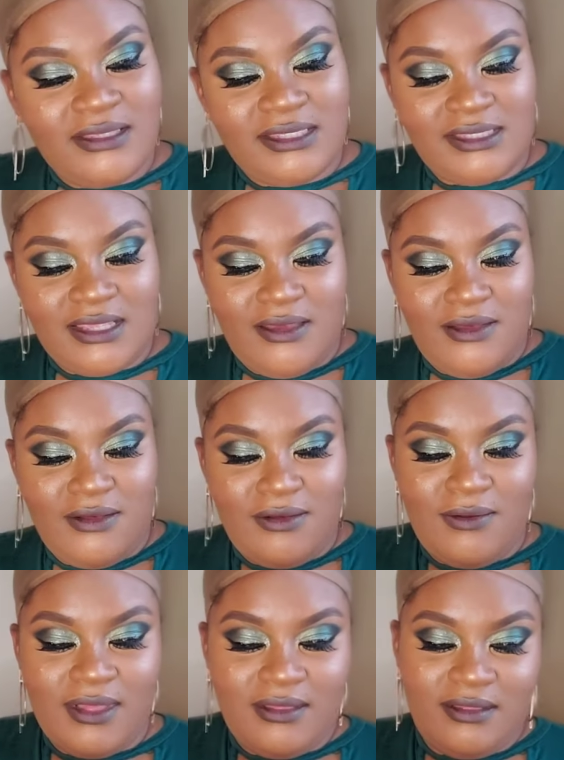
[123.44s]

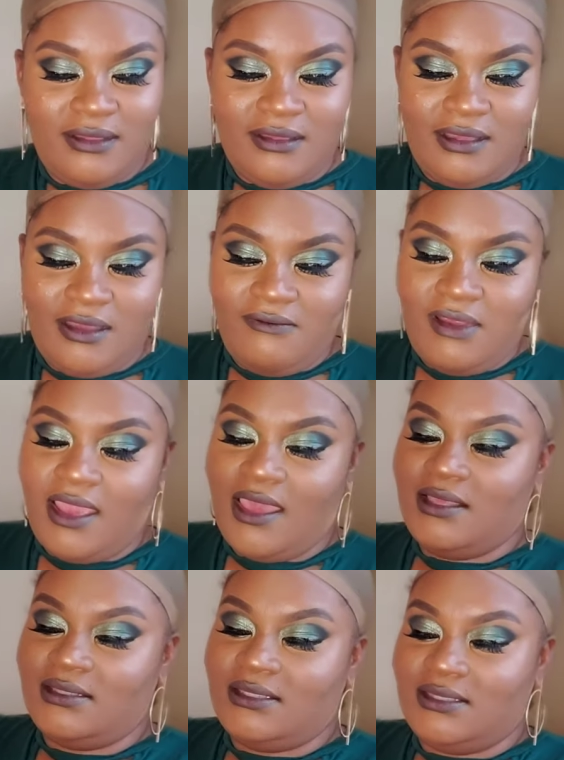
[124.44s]
So, all
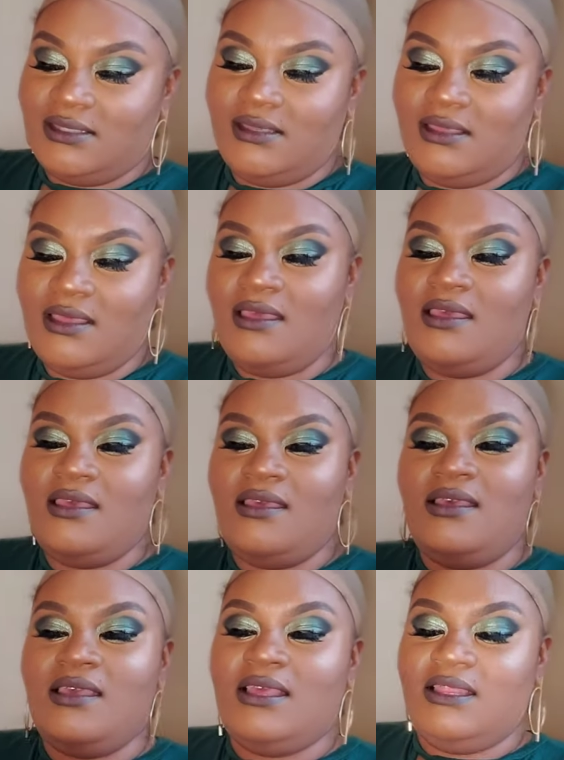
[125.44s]
right.
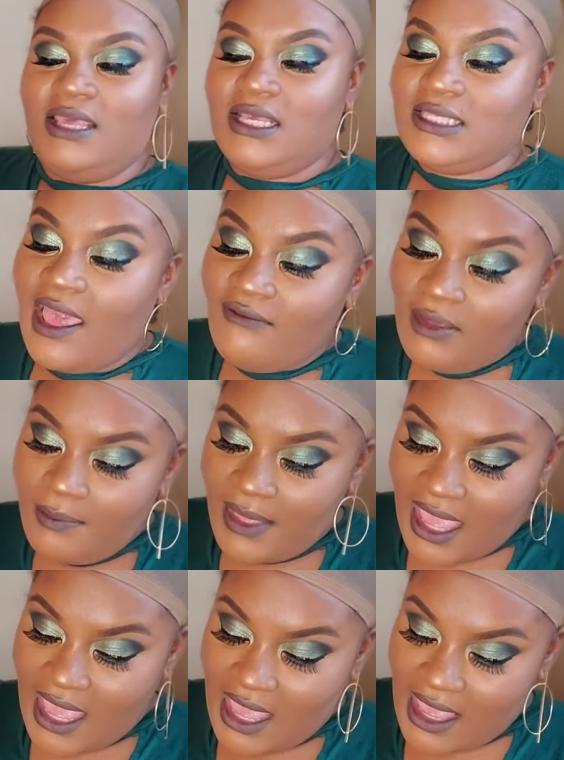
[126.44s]
It does have a
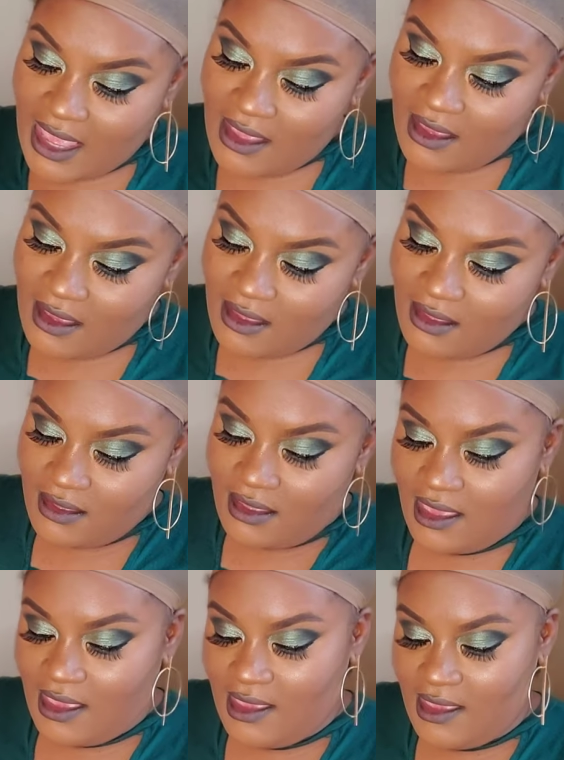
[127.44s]
bang.
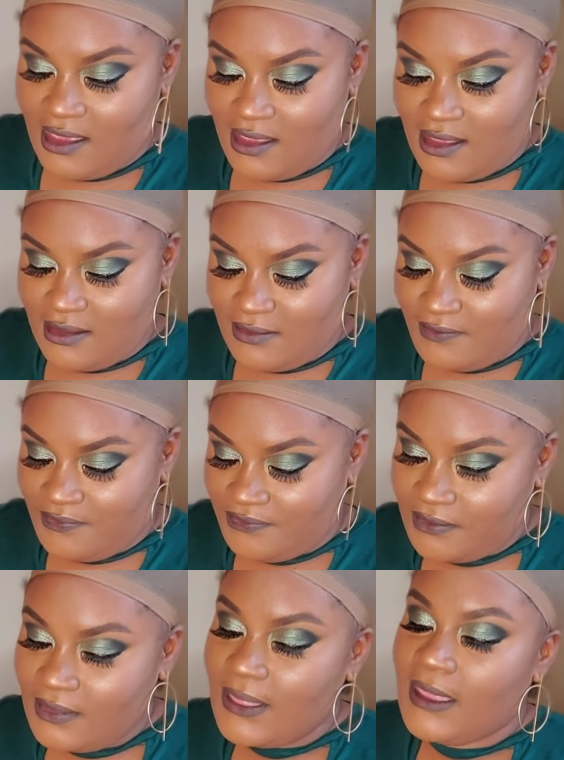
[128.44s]
And
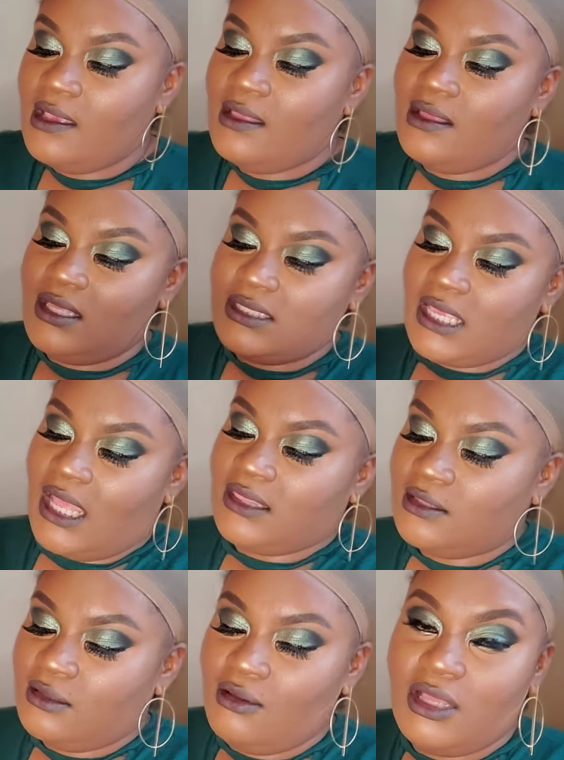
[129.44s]
it's got the
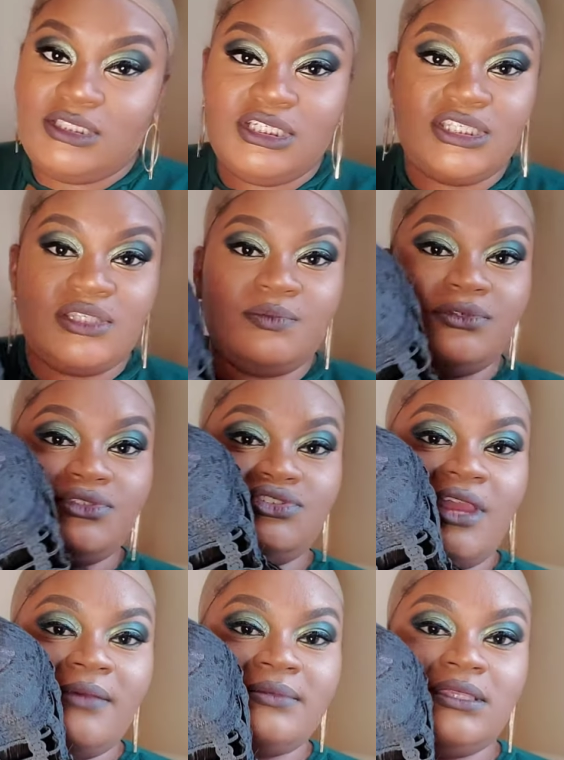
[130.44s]
little adjustable
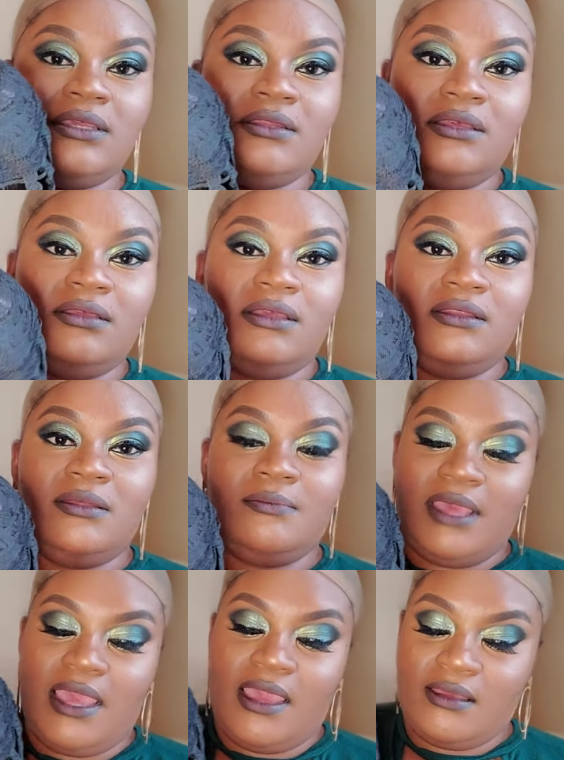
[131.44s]
straps in it in the
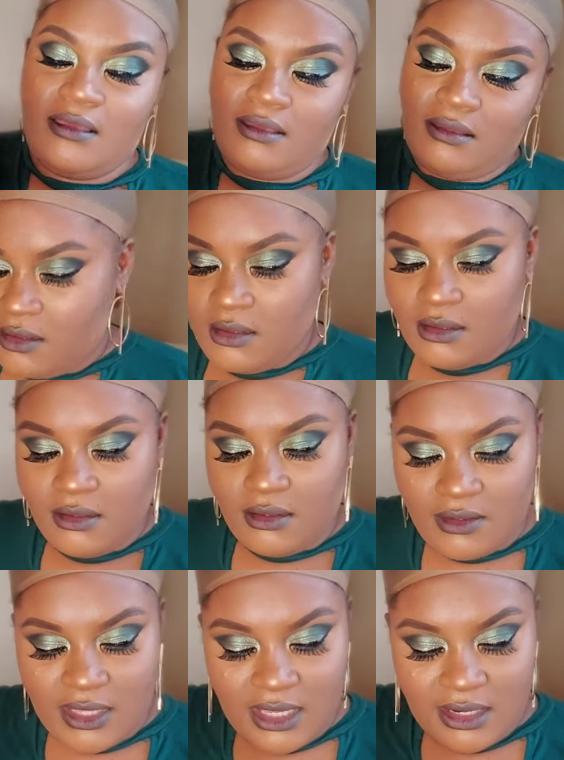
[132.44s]
back. Go
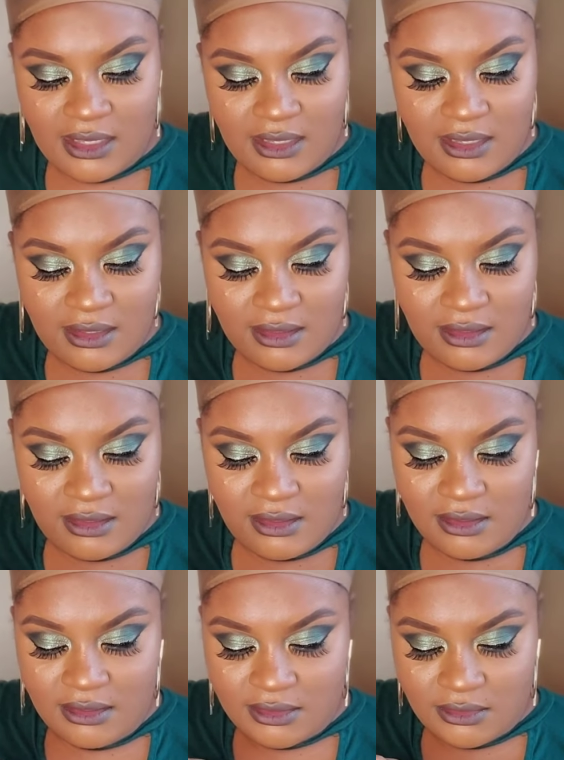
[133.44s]
ahead and get
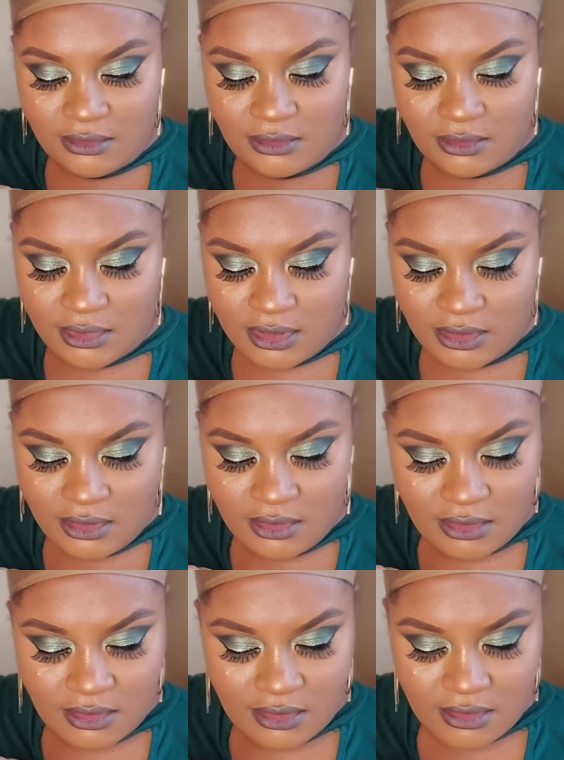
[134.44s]
these on.
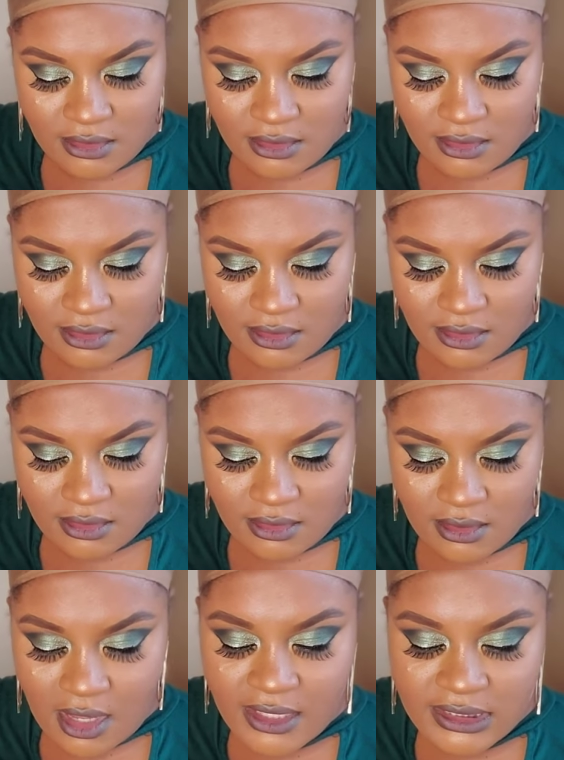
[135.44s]

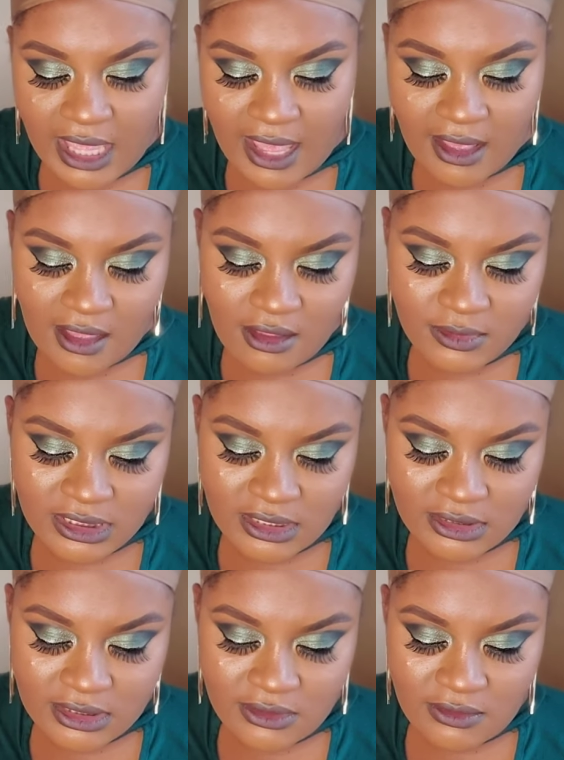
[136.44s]
Oh, it's got combs in it
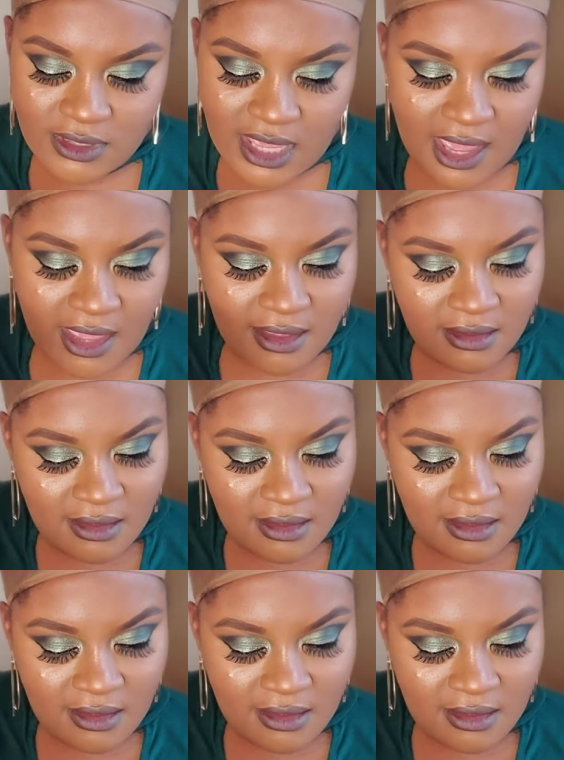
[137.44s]
too. Okay.